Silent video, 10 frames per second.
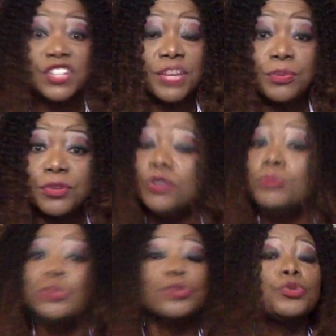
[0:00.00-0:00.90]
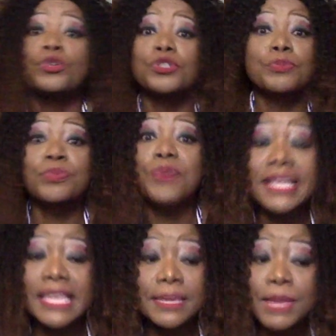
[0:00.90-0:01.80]
shape, or form. You don't
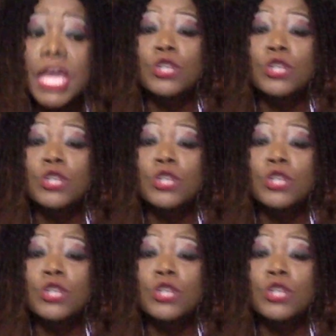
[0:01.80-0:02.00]
prank him.